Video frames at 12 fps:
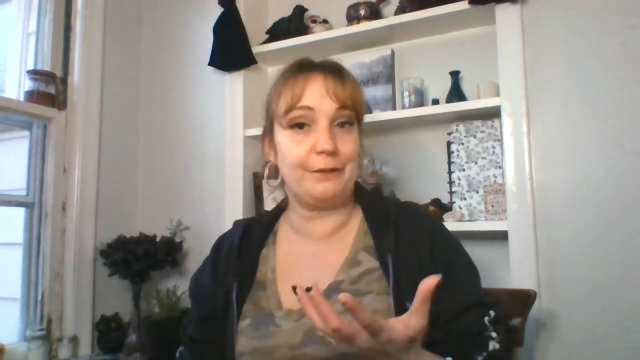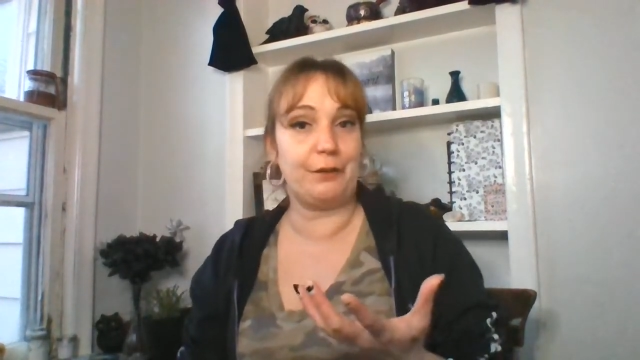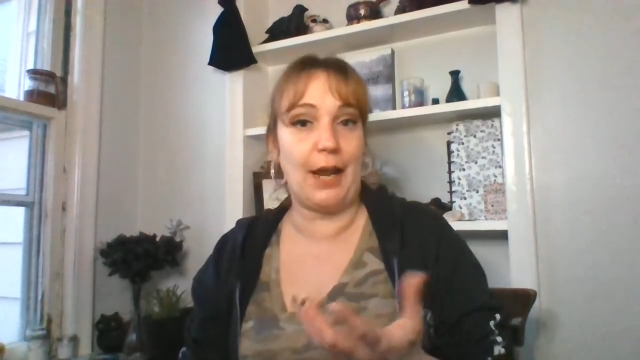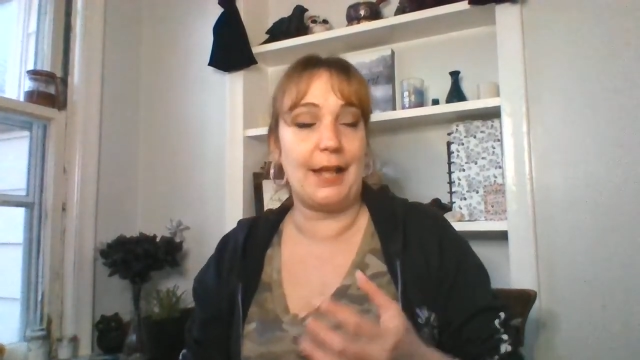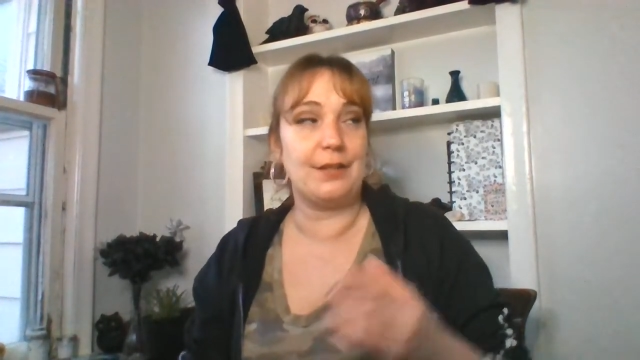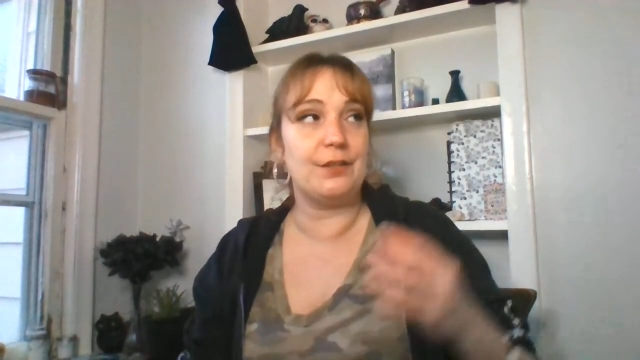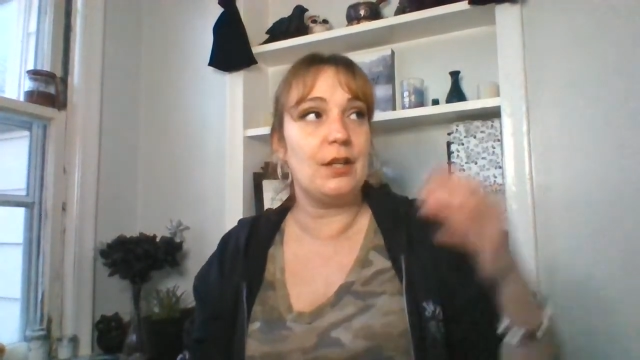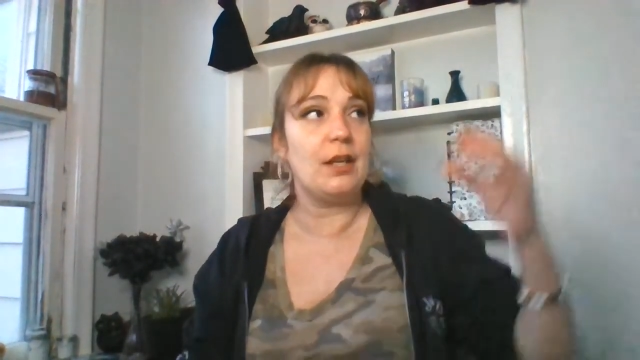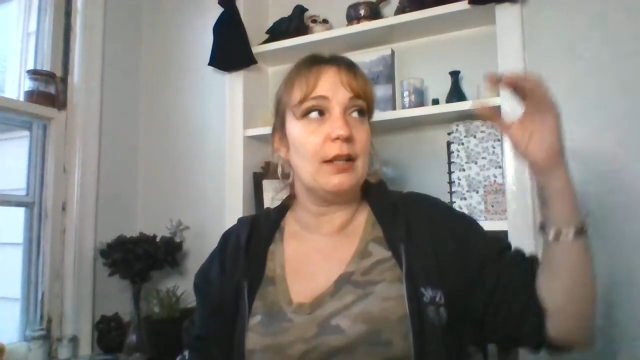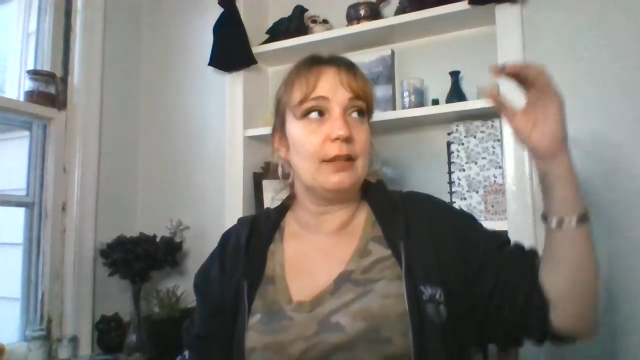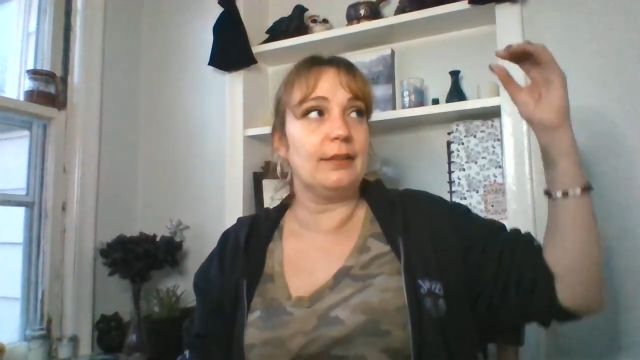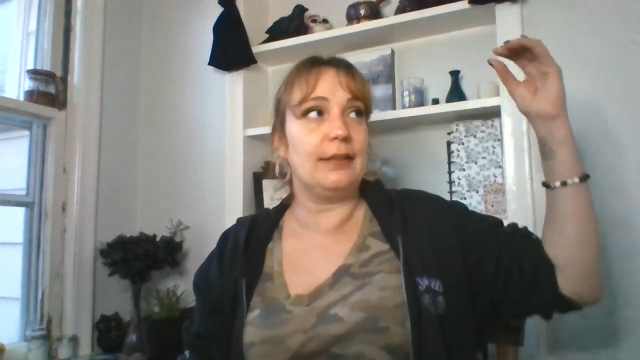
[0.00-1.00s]
friend,
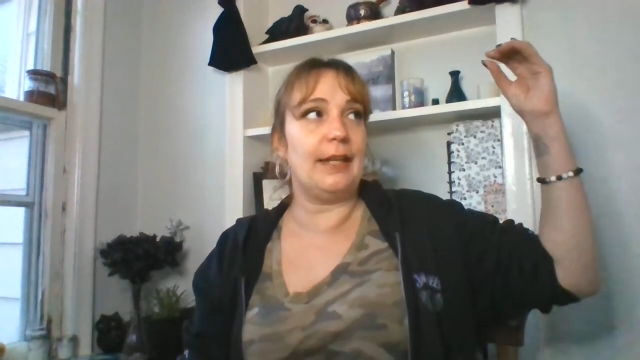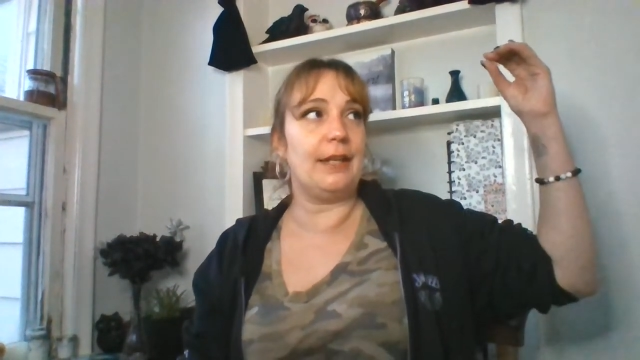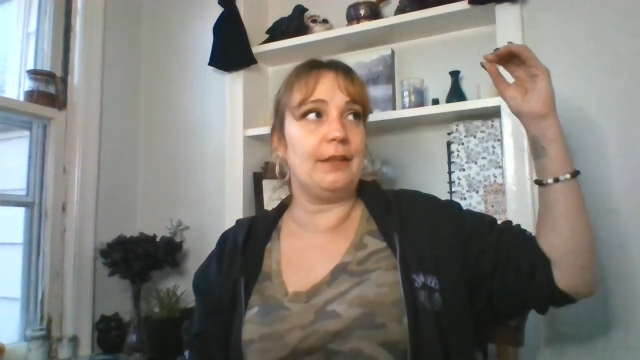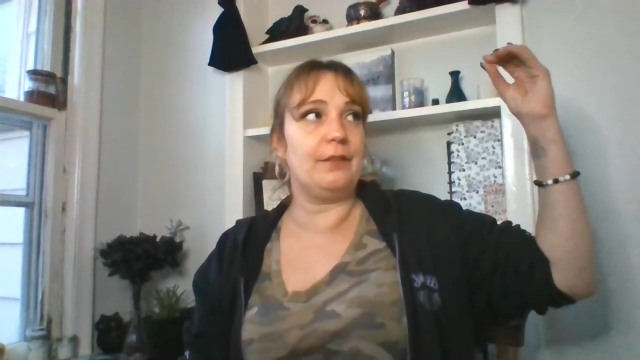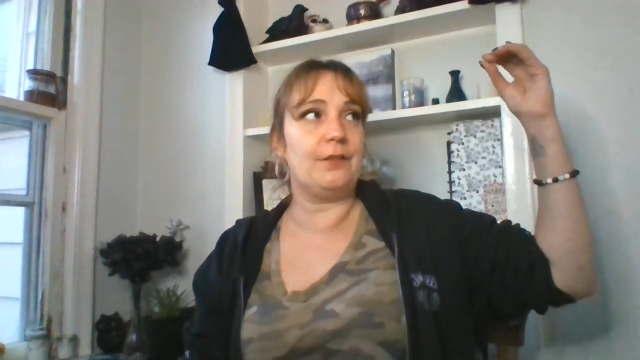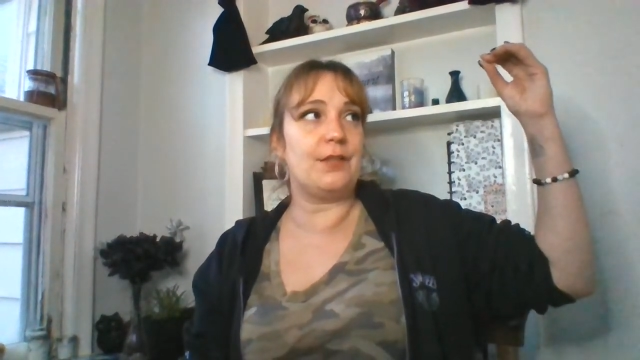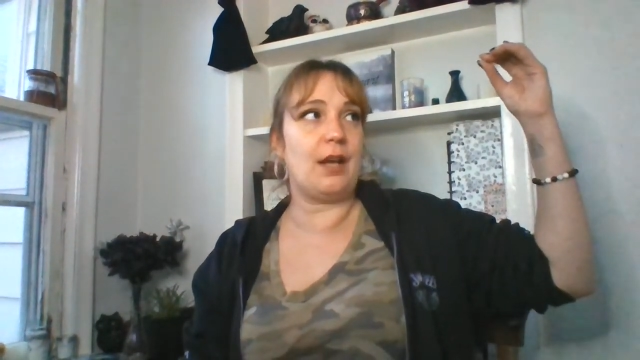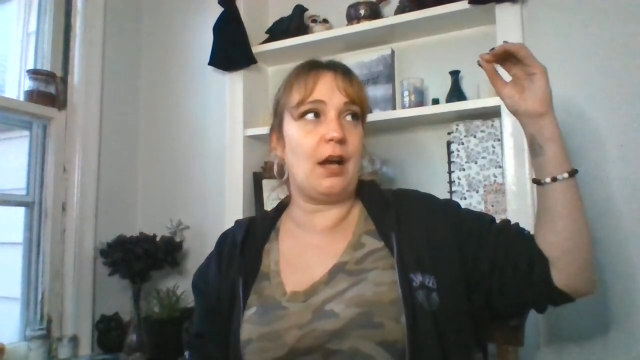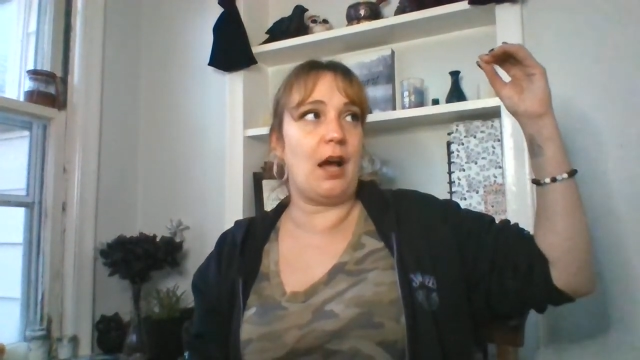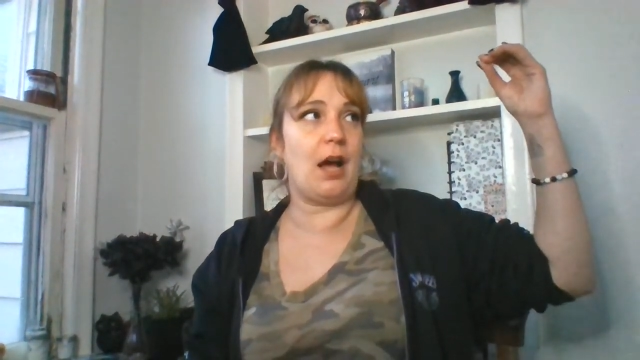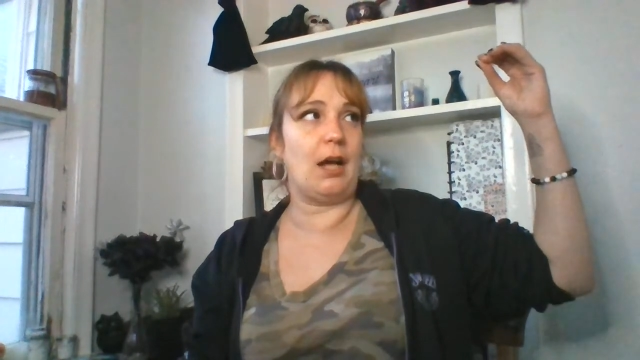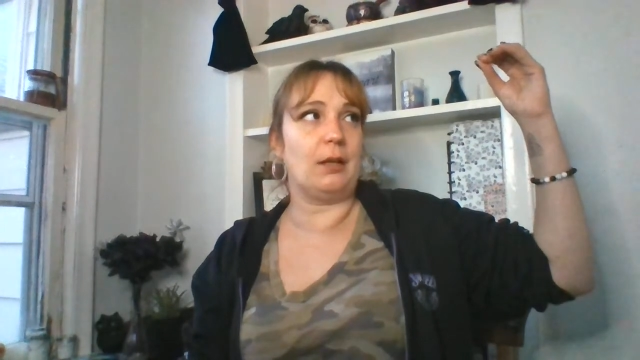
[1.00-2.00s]
lived,
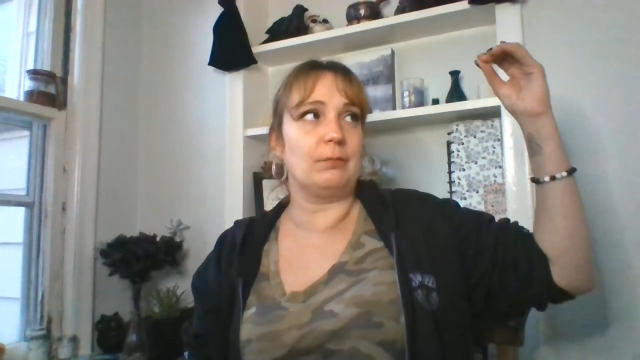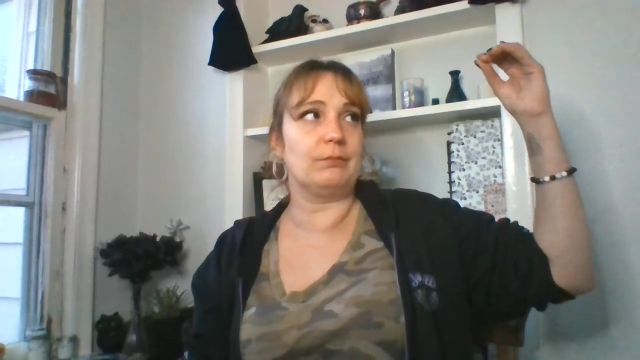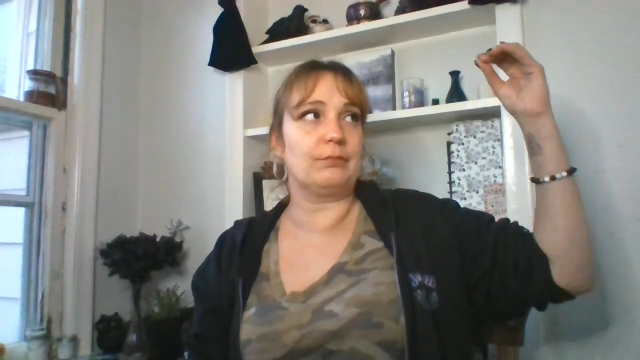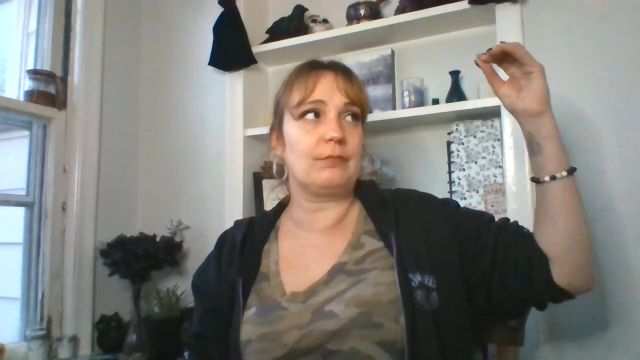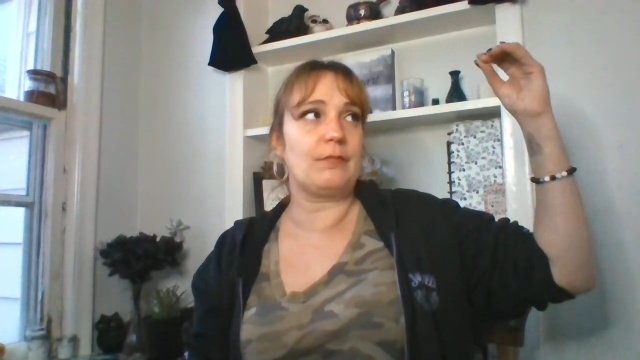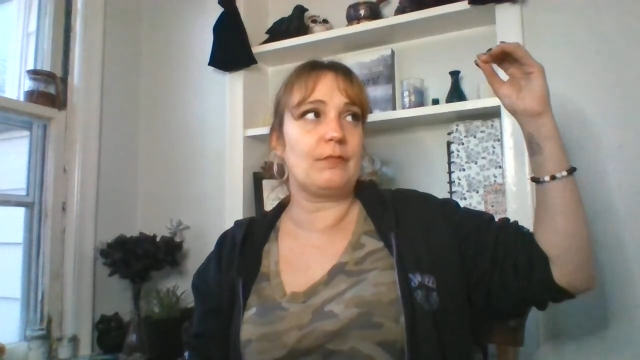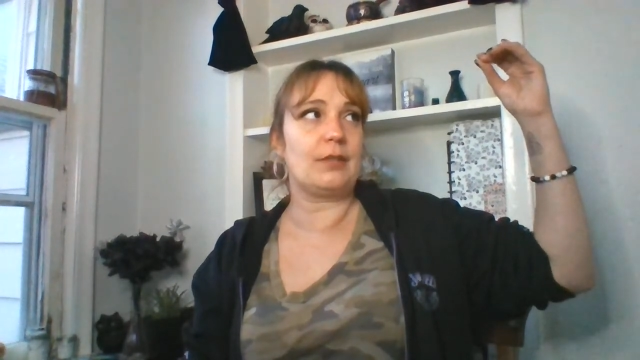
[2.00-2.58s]
um,